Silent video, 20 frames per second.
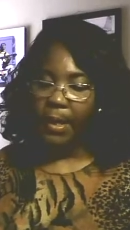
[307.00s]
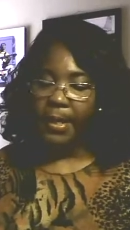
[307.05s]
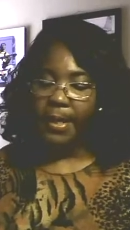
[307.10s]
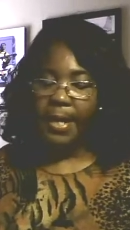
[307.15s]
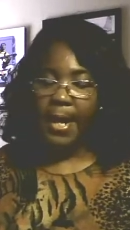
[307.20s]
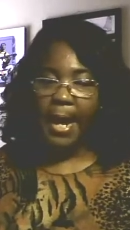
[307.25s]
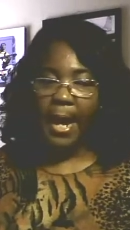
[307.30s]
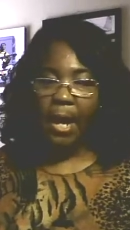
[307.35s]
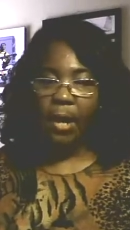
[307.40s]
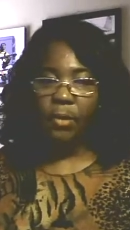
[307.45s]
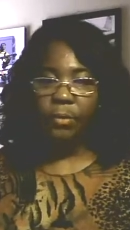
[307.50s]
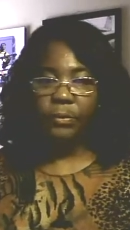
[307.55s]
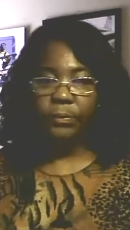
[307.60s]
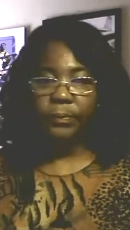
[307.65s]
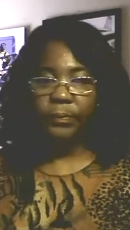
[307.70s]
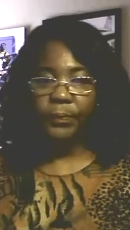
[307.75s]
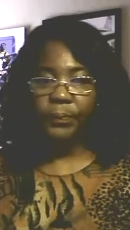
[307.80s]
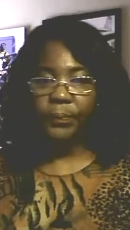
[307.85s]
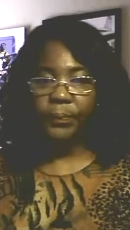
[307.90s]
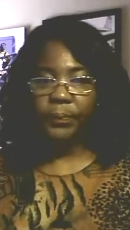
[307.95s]
Now,
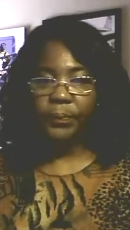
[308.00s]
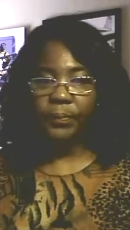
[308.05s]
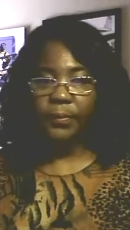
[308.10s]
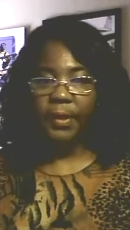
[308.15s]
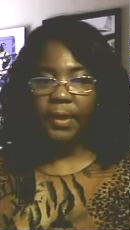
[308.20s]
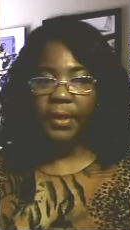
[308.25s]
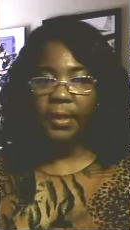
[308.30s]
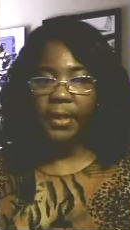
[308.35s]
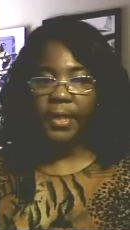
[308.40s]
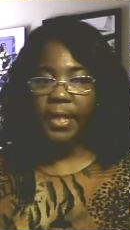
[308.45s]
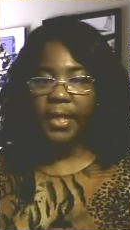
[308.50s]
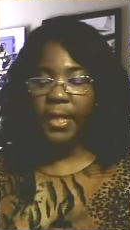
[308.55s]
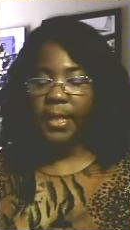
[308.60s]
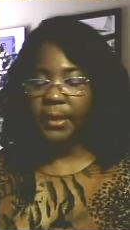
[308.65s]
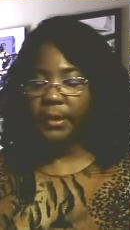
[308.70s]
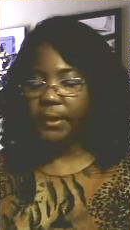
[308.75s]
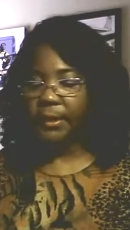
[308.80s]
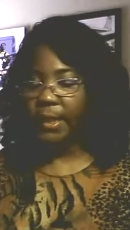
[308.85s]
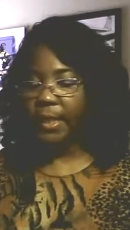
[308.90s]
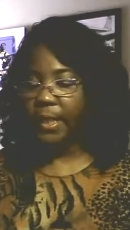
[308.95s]
the
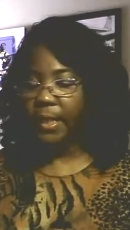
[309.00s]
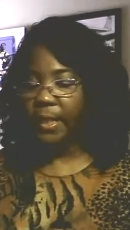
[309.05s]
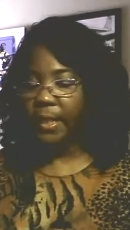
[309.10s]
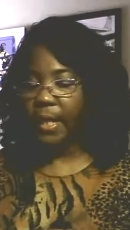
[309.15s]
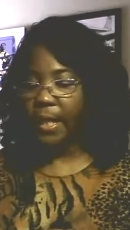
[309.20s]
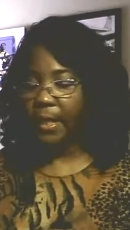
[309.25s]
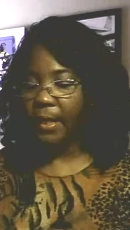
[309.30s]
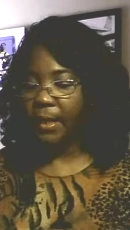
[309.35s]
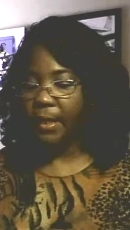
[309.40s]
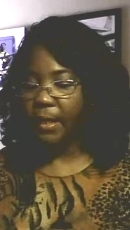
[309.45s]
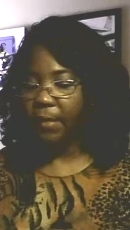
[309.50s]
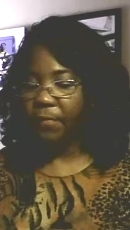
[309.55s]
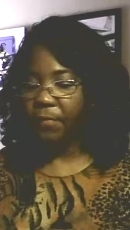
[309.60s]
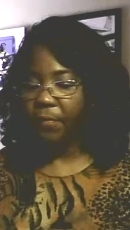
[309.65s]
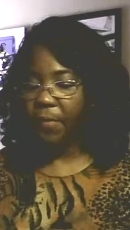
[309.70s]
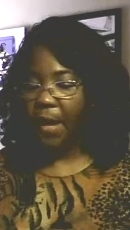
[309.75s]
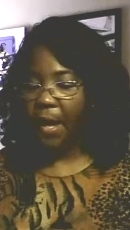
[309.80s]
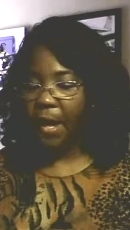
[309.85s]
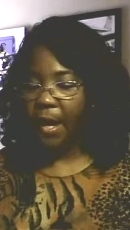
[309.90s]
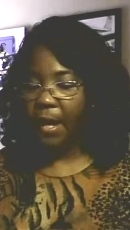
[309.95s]

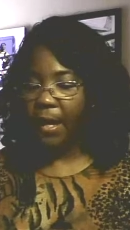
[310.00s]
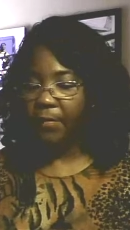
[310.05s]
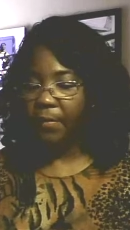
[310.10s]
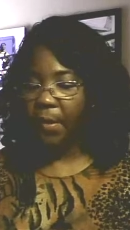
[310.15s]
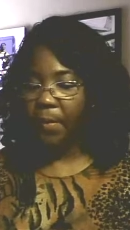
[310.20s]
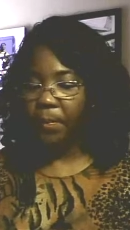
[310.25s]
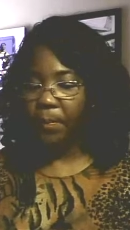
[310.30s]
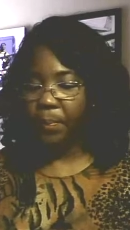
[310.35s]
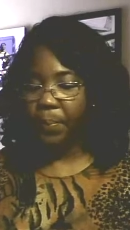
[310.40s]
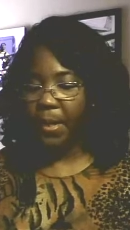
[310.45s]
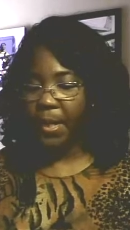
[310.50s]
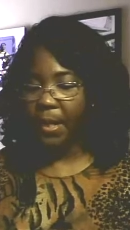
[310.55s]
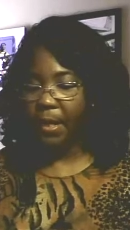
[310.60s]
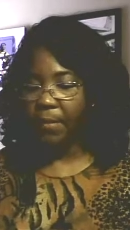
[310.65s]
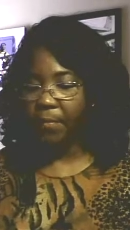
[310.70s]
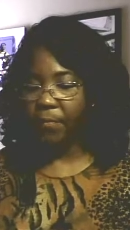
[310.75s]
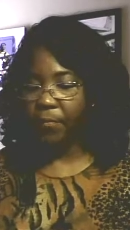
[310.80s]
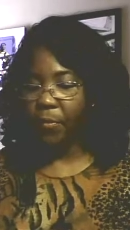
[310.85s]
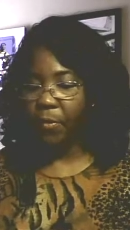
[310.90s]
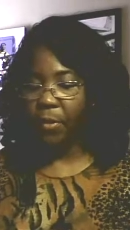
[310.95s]

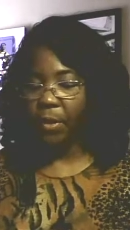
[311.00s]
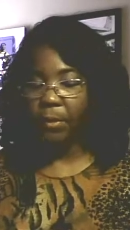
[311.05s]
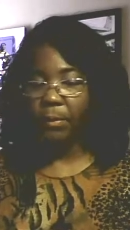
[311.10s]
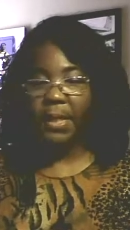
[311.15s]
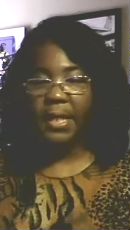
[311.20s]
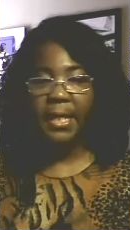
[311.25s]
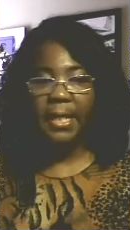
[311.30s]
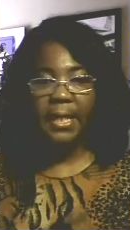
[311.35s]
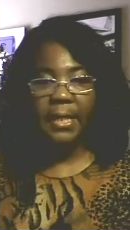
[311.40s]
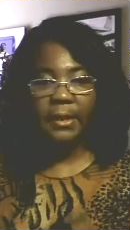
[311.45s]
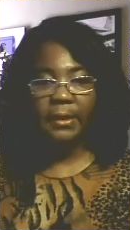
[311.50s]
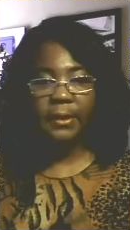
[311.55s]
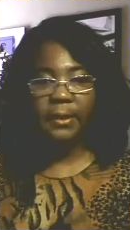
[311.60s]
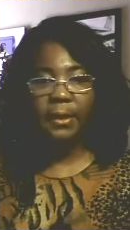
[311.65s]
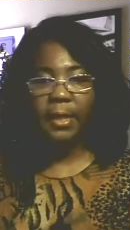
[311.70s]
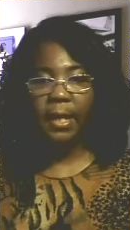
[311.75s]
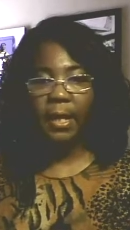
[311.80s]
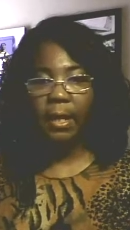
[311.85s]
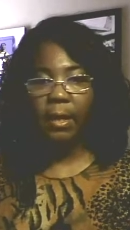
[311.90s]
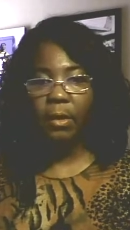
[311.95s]
1095B form is
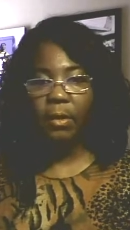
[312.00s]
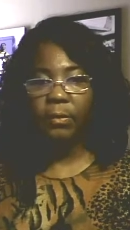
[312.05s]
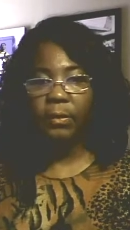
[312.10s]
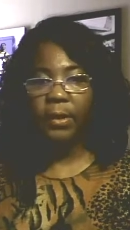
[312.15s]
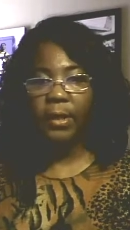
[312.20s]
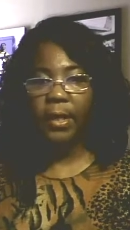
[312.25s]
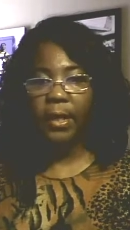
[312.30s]
the health